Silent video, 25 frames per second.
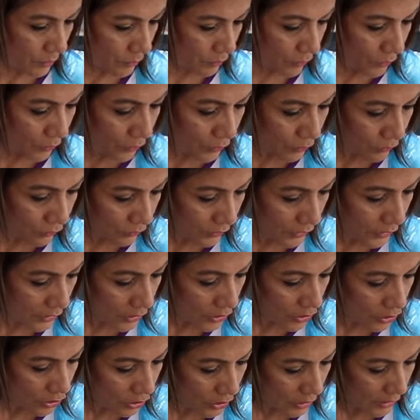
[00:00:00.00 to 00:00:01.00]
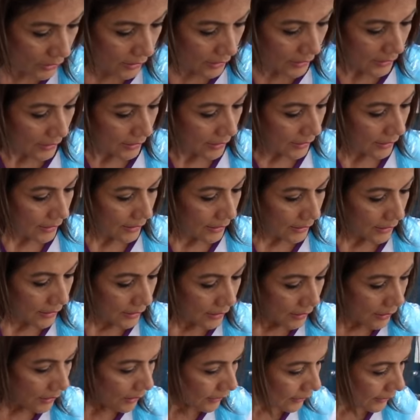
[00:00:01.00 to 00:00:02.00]
before you finish.
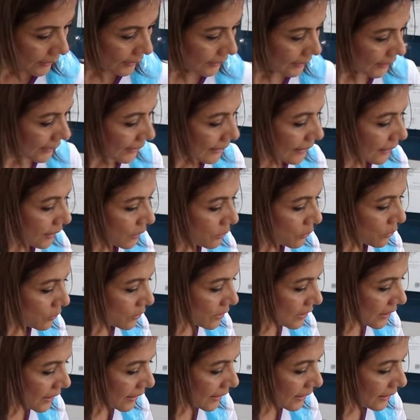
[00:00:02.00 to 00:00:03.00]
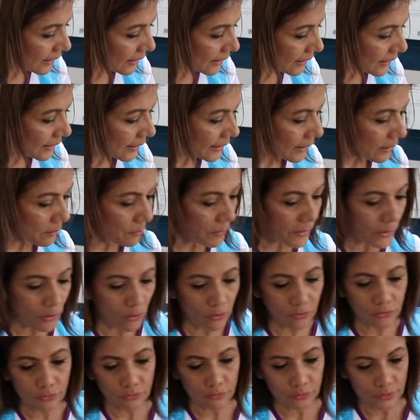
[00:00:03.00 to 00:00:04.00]
Now take a little bit
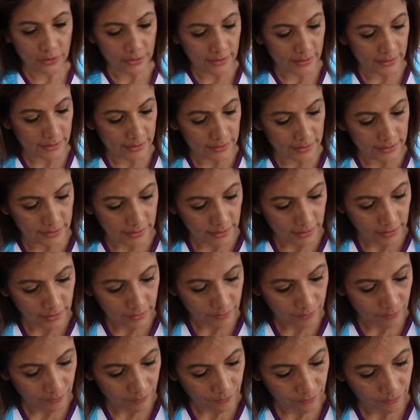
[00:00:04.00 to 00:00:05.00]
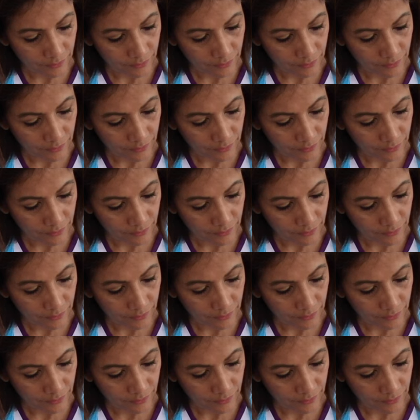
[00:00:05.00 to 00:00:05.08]
of cleanser